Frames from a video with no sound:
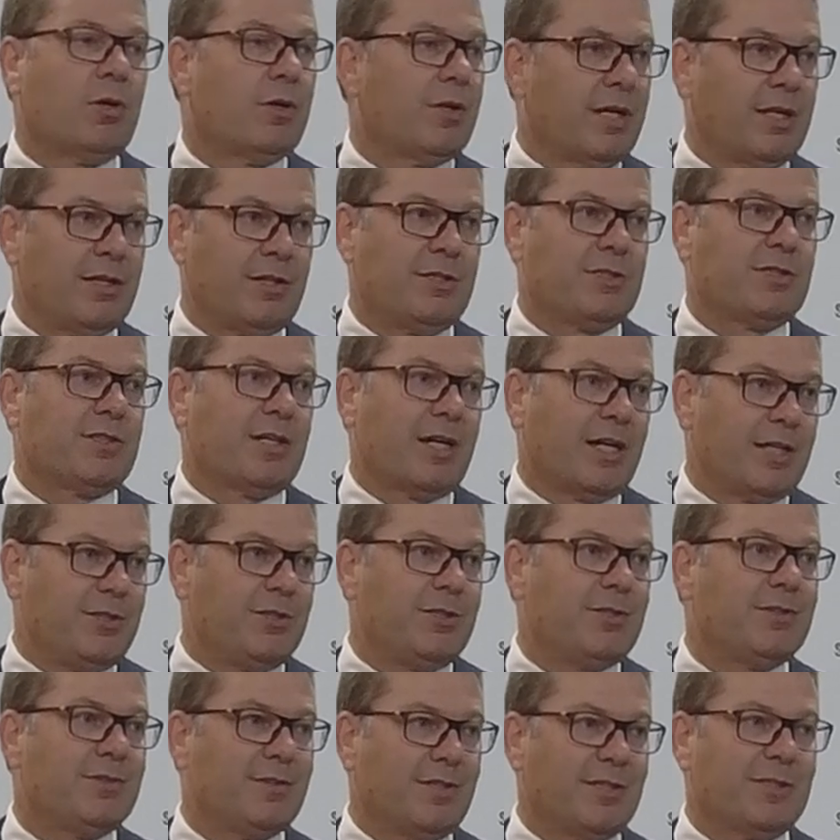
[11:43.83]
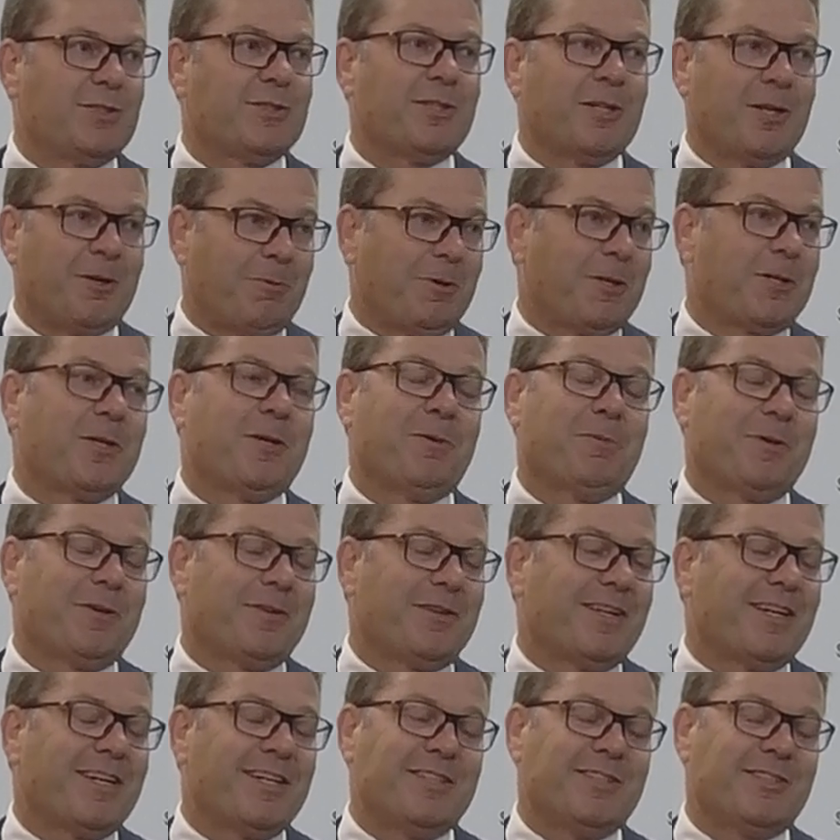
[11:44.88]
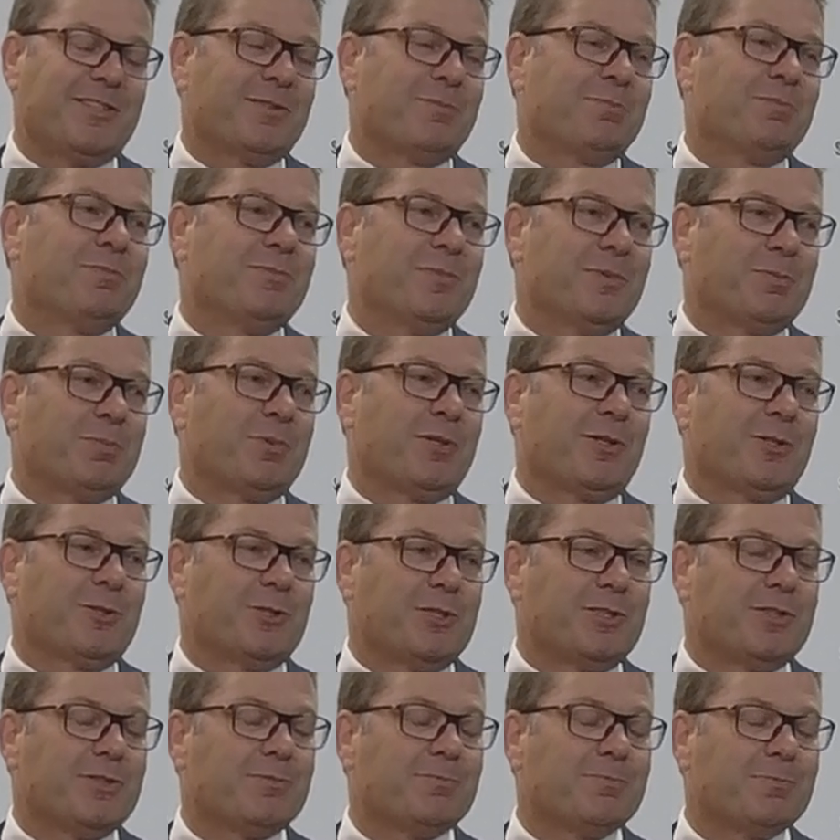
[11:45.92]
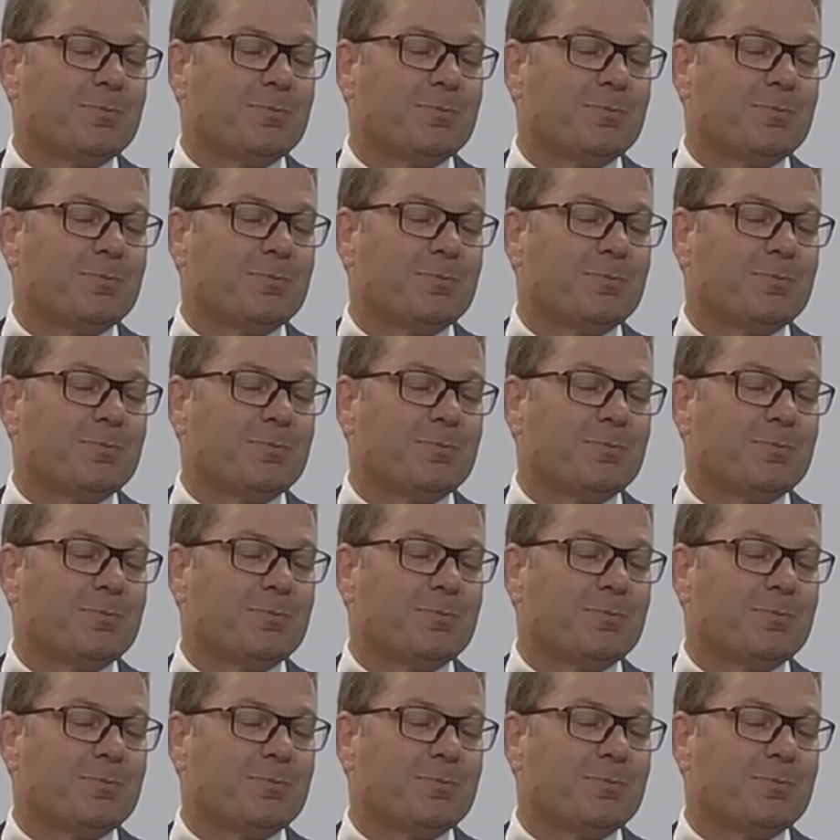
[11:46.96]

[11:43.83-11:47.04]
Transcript: At this stage, as I said, I won't comment on that easier. Apologies.